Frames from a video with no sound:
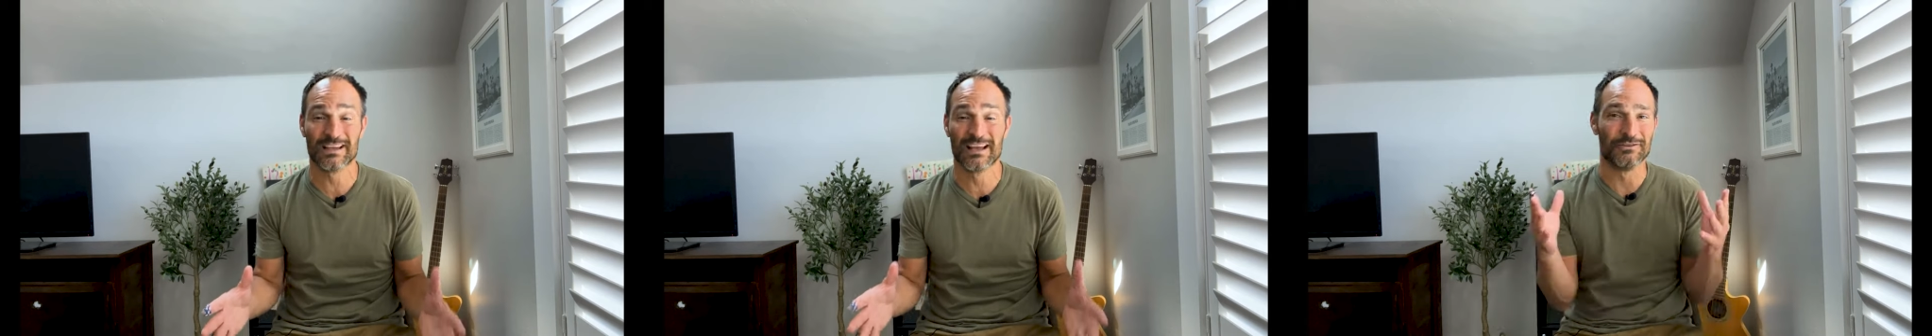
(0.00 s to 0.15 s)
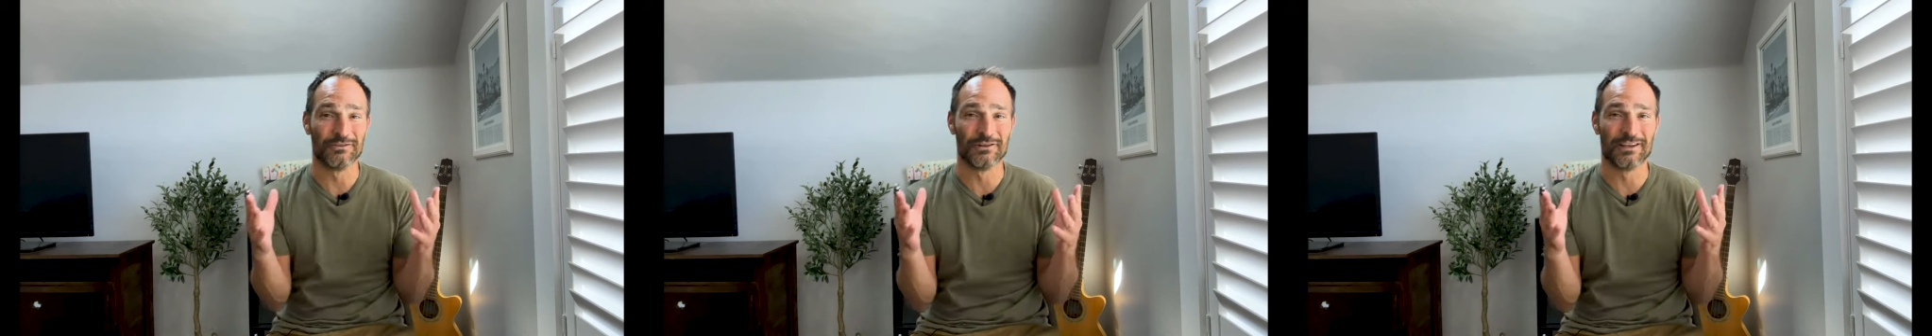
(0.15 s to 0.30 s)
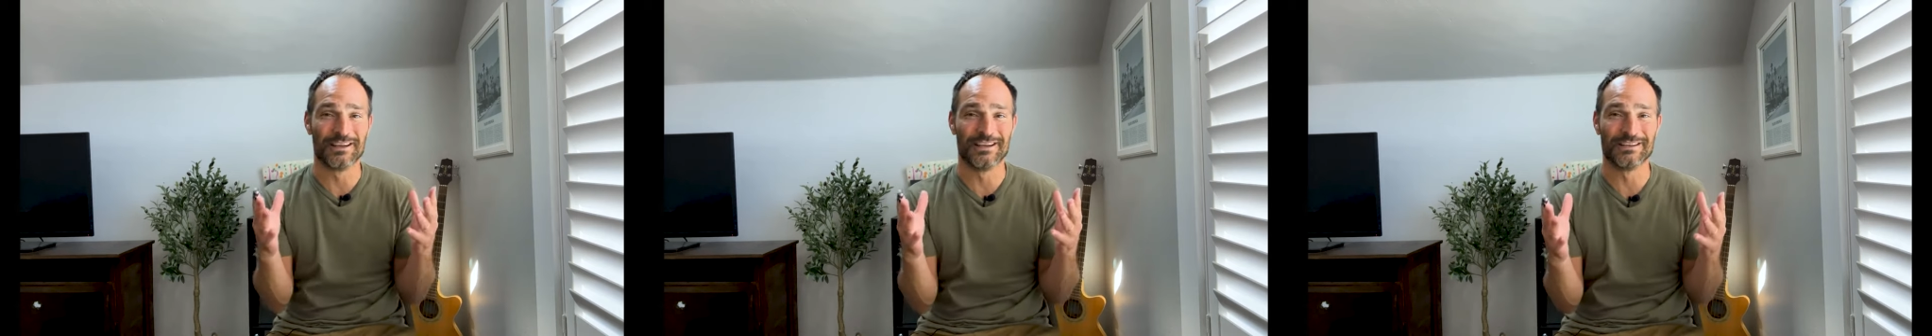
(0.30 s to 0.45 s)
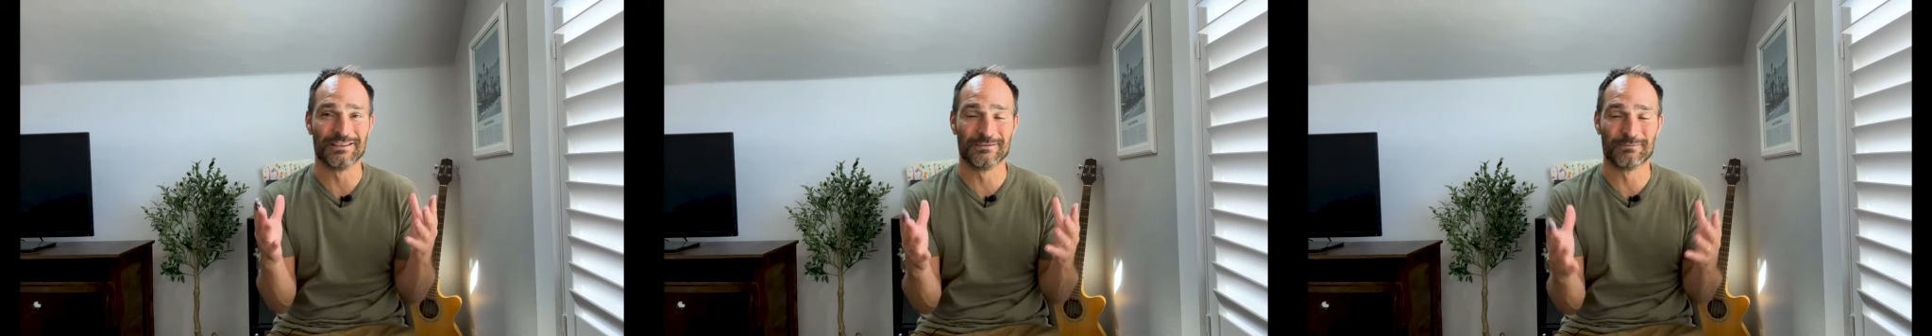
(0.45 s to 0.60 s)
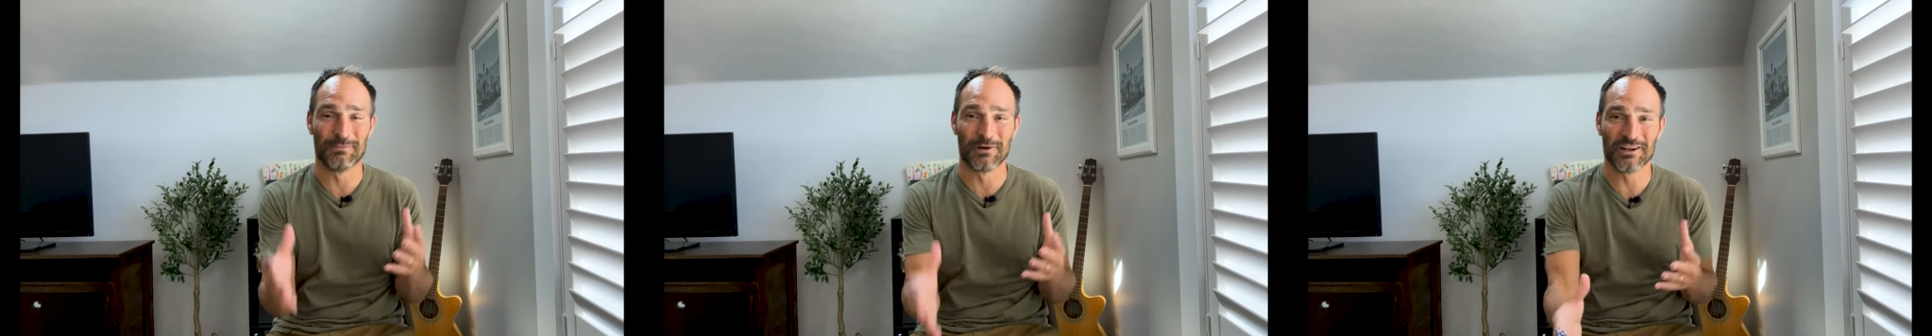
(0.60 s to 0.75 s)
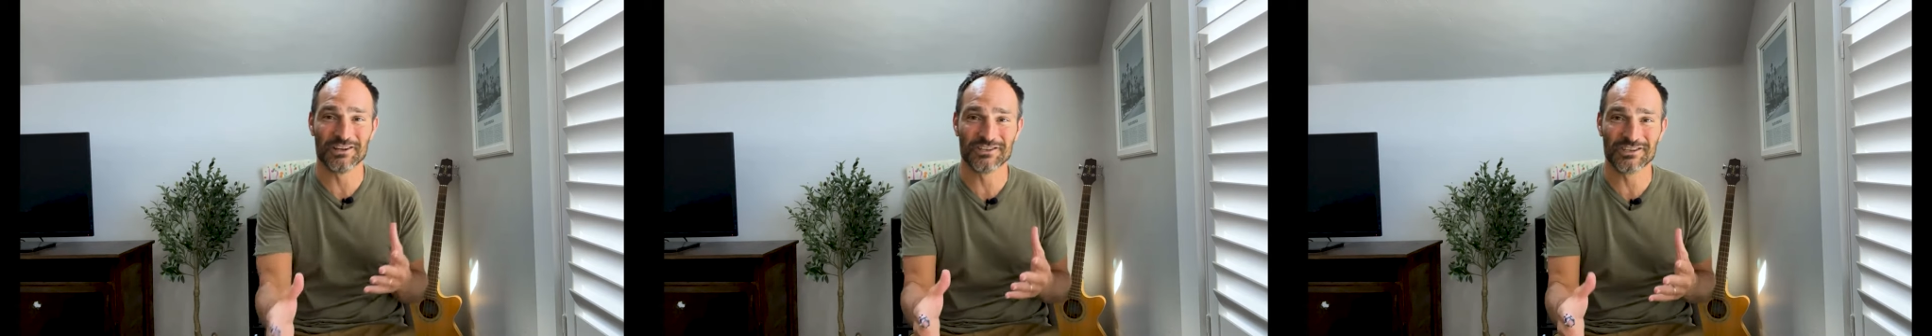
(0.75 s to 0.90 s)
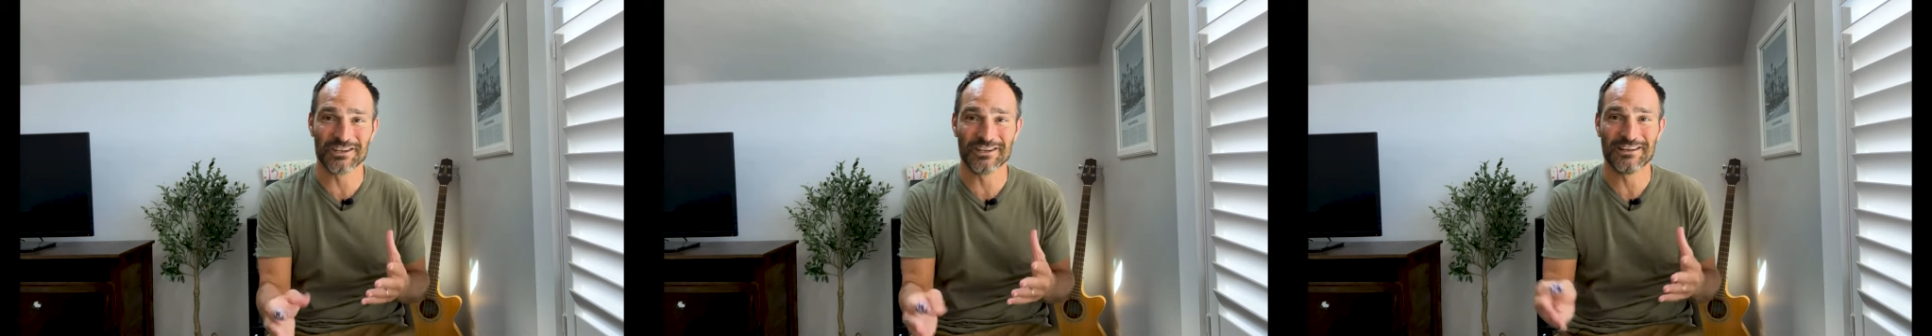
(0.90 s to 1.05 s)
due to his
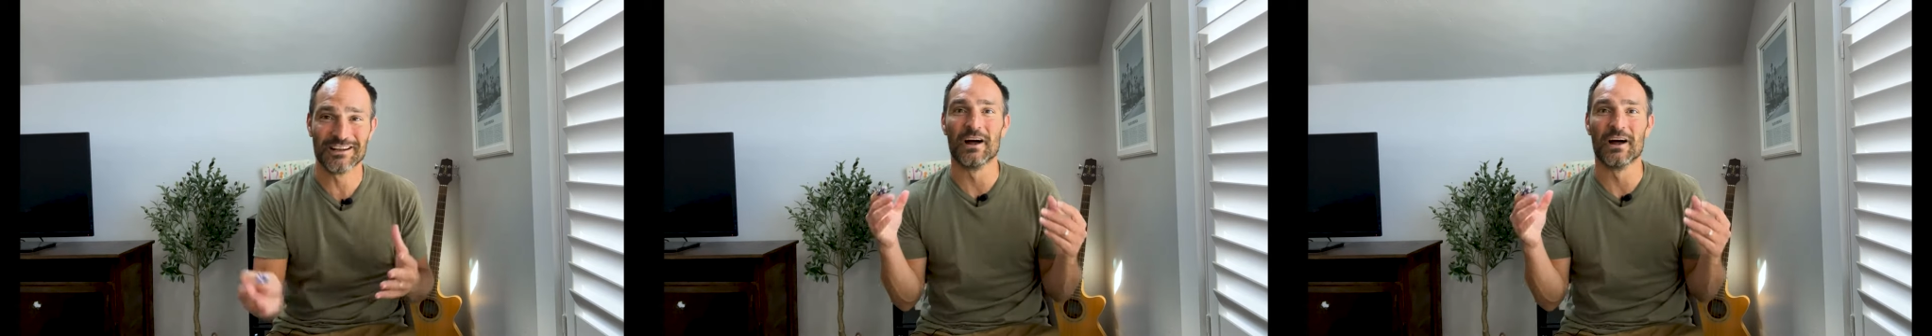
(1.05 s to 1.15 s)
budget,